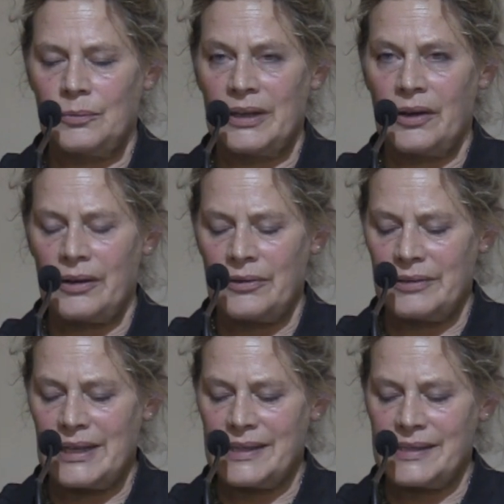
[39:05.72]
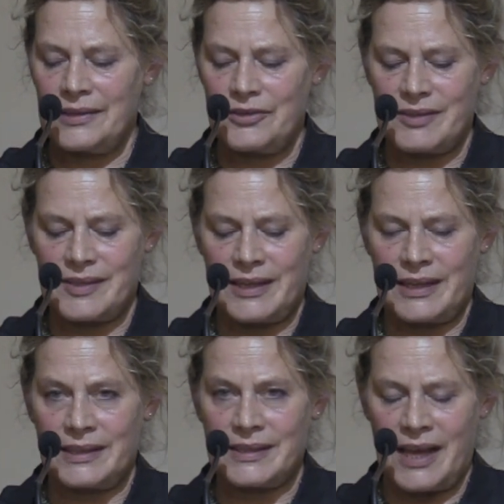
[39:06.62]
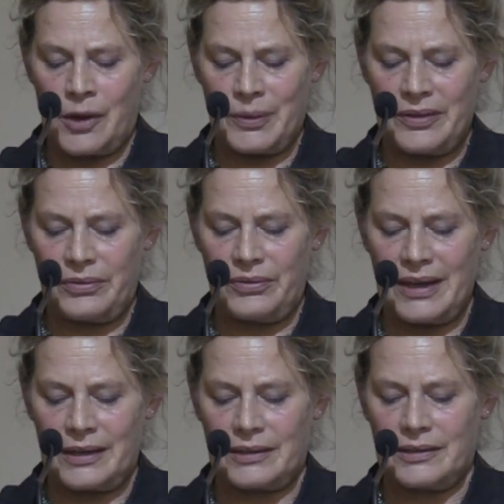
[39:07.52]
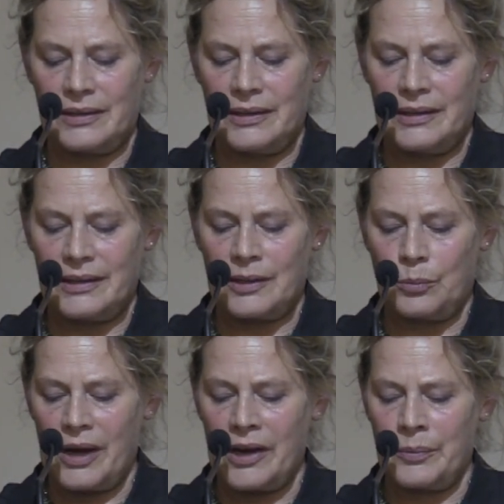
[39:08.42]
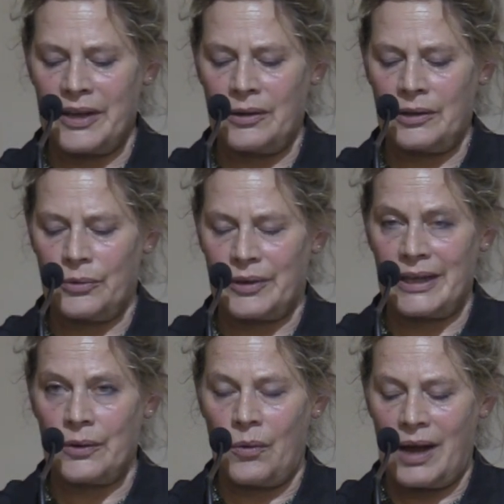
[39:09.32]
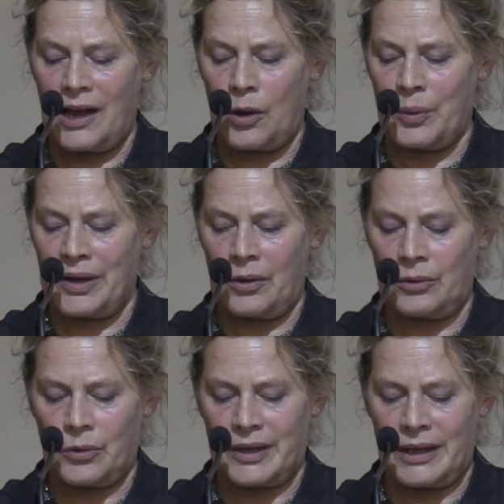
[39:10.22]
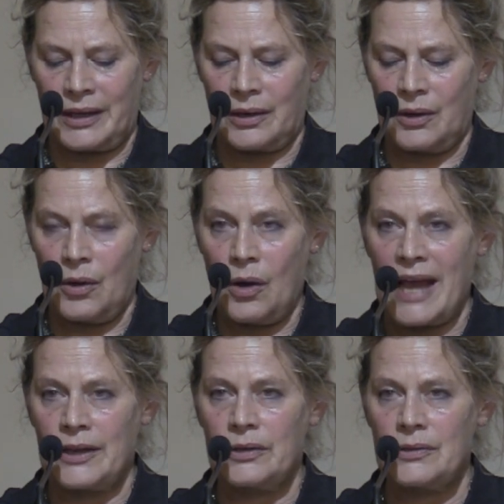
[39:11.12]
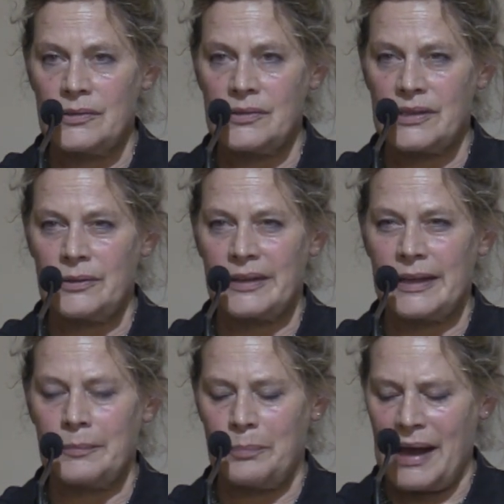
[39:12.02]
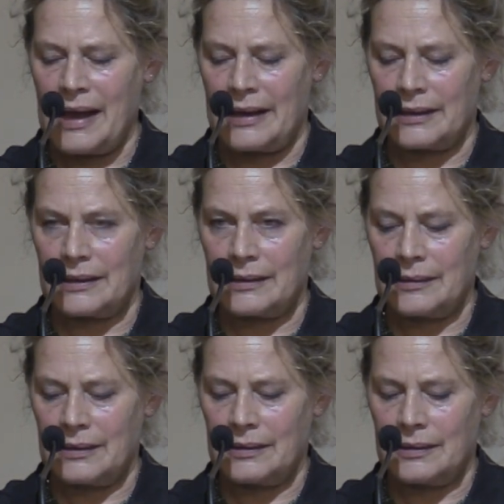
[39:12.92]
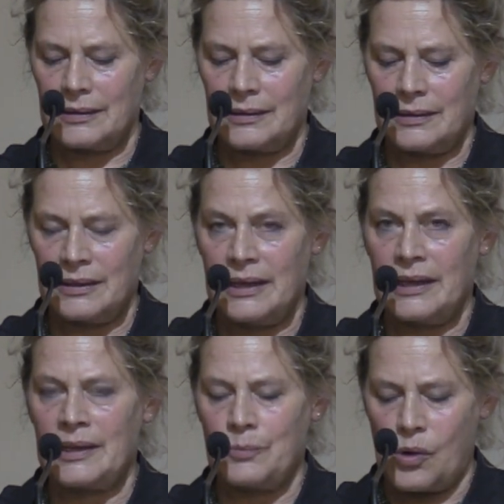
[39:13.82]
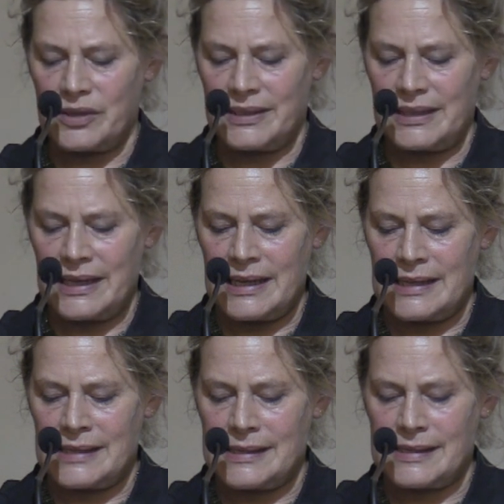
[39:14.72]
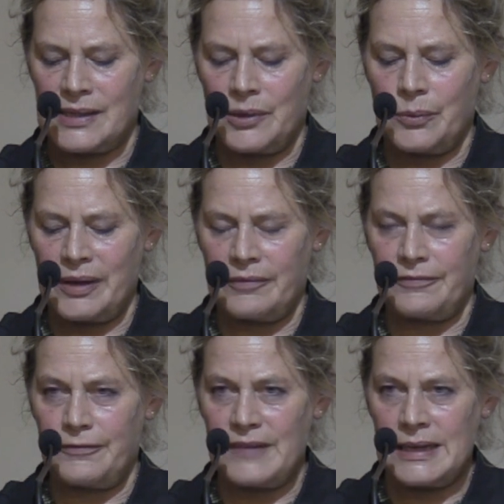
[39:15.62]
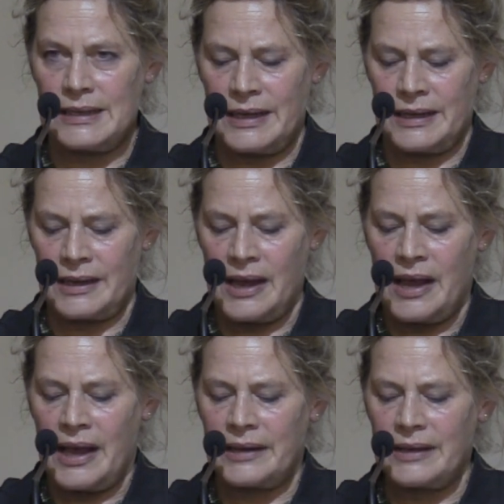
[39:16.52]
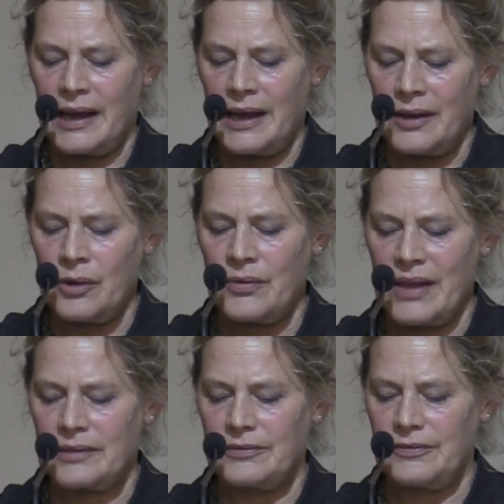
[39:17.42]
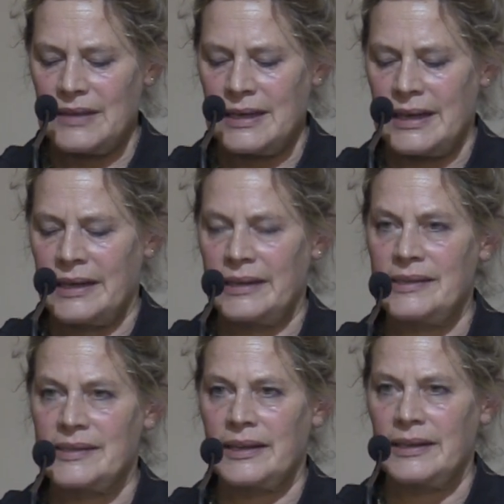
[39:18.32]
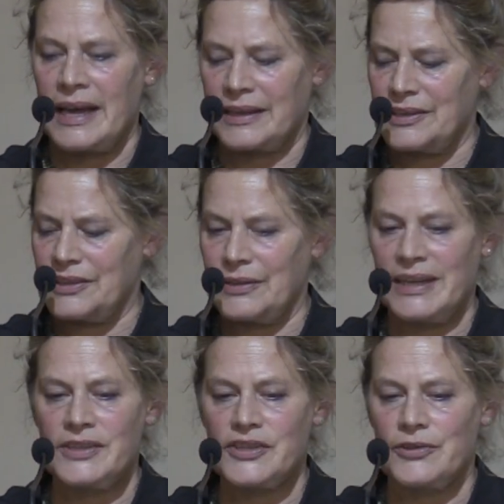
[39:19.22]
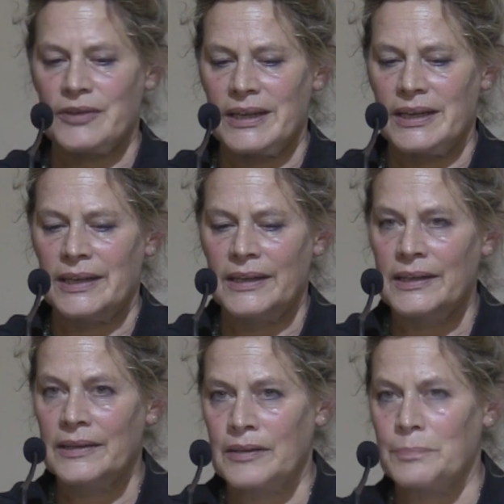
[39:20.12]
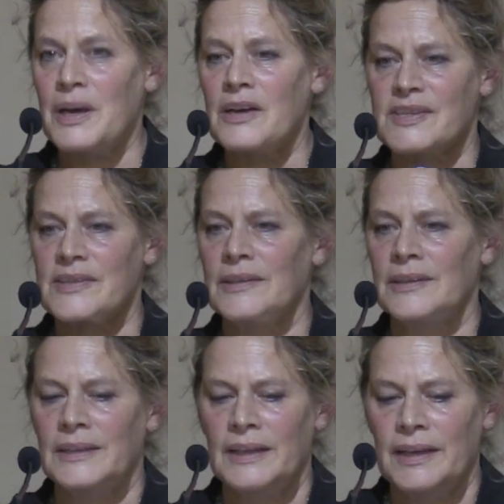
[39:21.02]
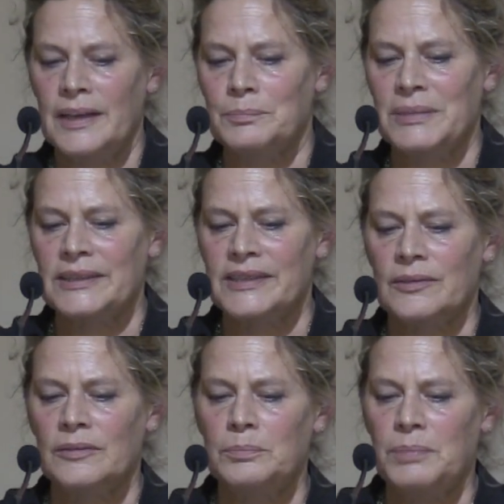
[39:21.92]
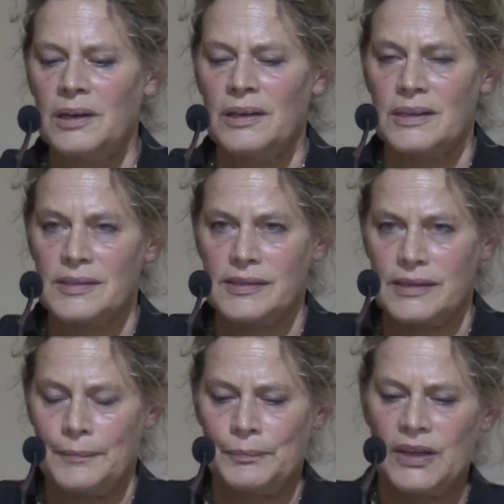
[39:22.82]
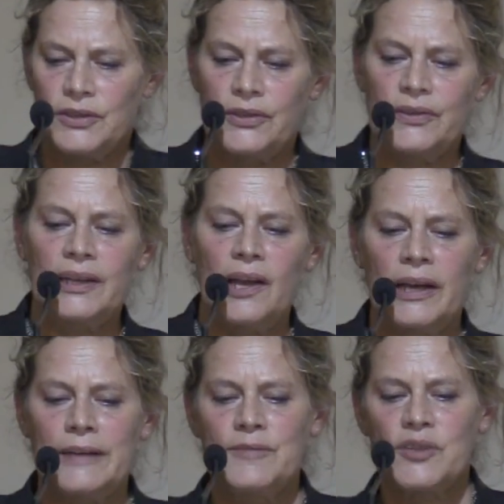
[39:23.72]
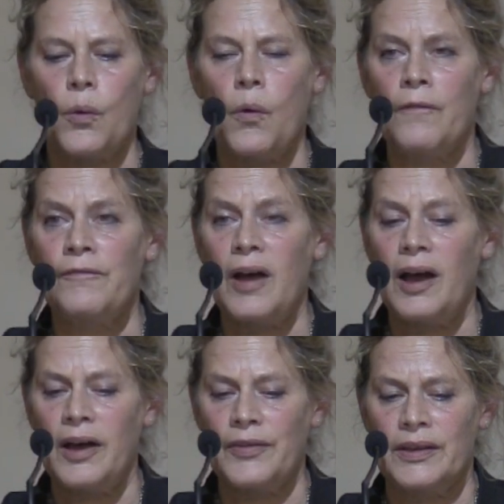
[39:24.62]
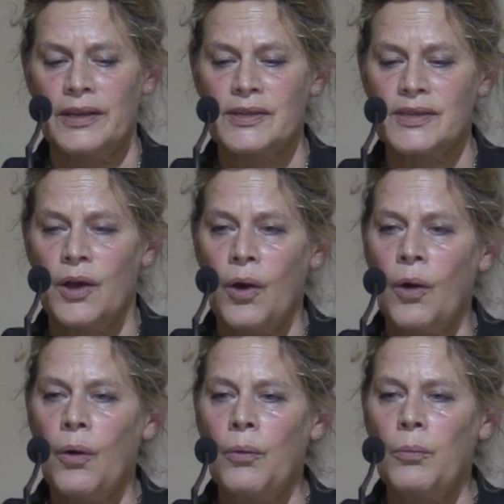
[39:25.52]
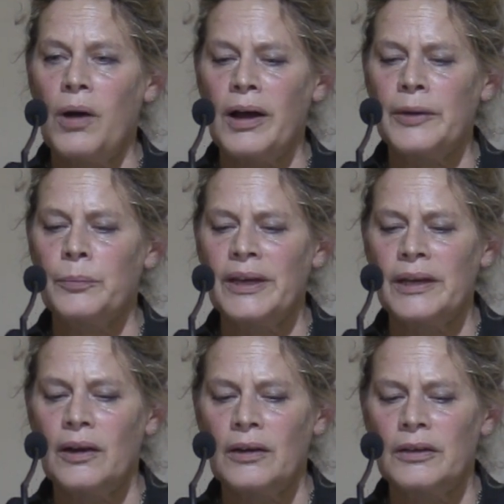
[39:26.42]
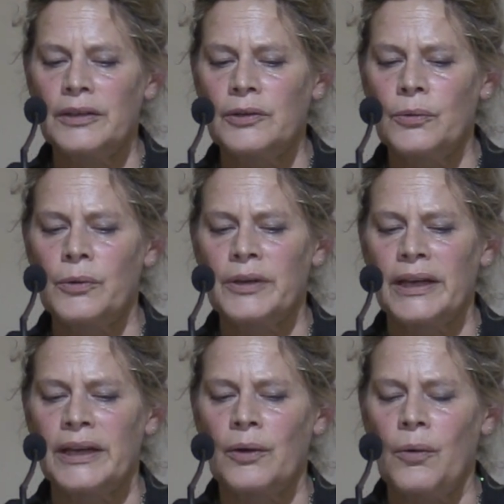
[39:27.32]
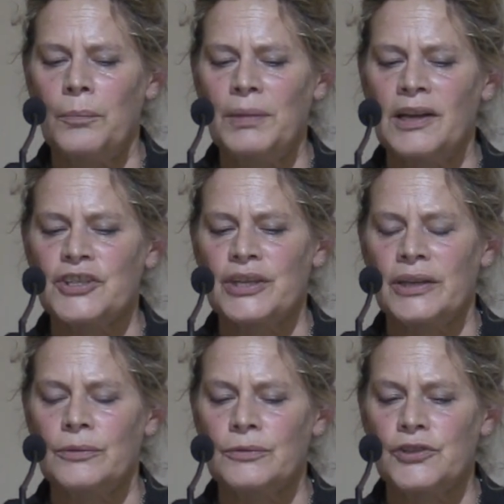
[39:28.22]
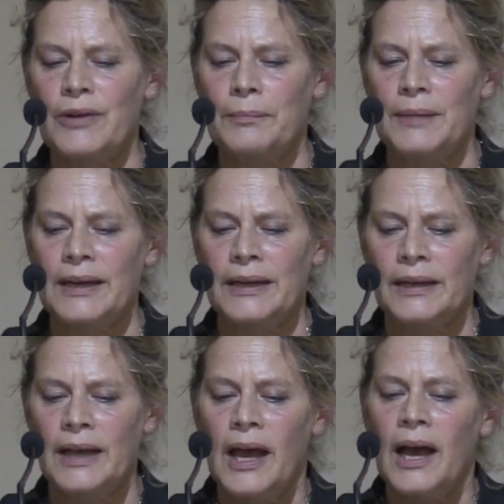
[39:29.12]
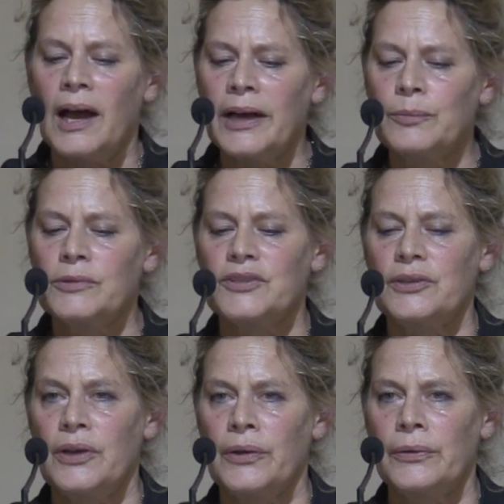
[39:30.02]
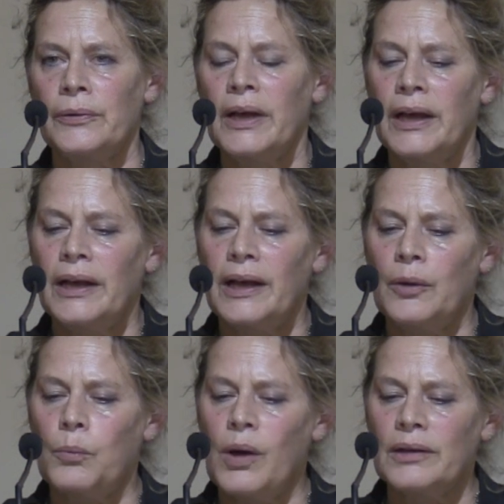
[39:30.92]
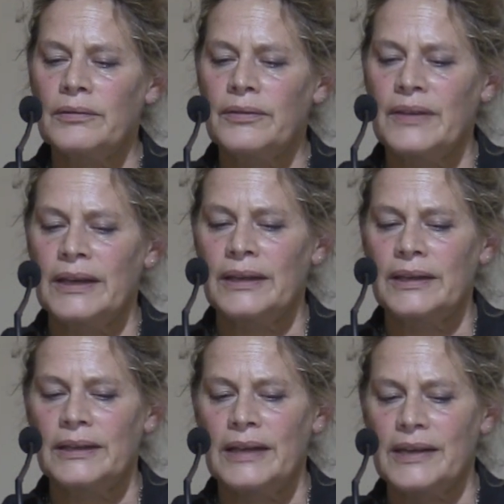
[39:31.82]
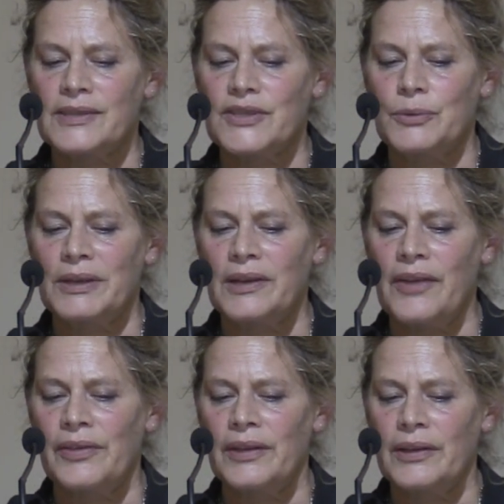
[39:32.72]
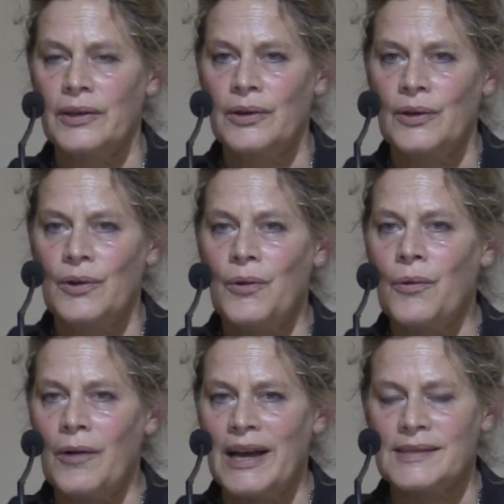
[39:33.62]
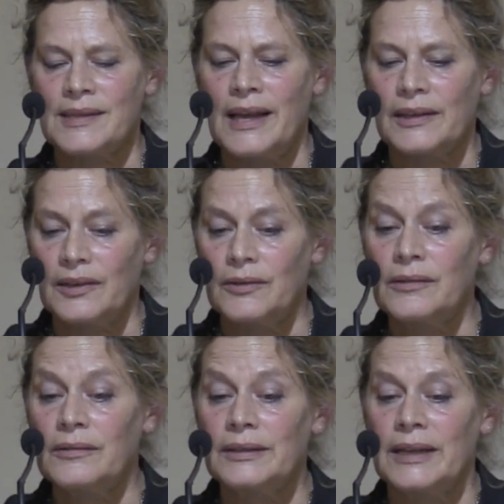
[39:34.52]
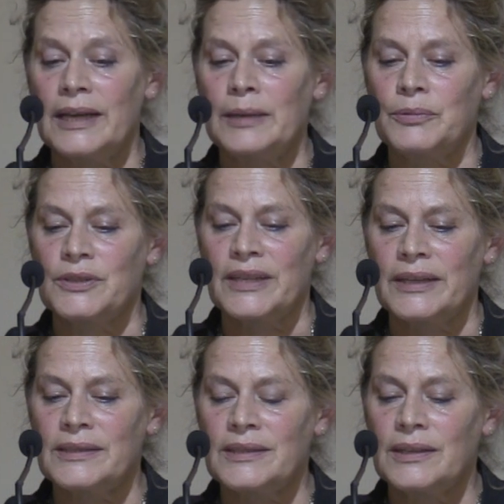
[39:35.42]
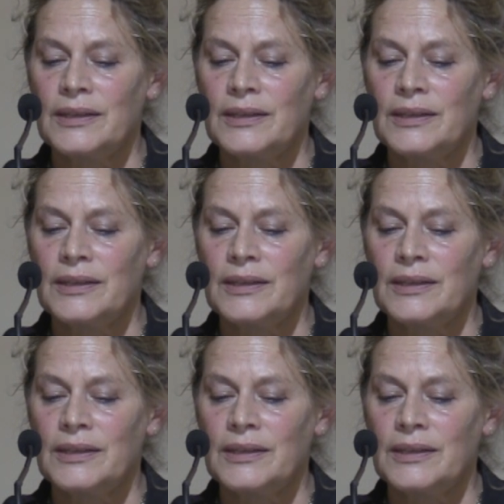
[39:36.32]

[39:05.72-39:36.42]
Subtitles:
we are only as interesting as how we think and where we are looking or how we are looking and who's looking back and what it is we are feeling and how that feeling is connected to history, the personal and political past, to the lives of others, or why we are yawning or blushing or trembling. I want to know how one thing connects to another. Or as Lacan nearly put it,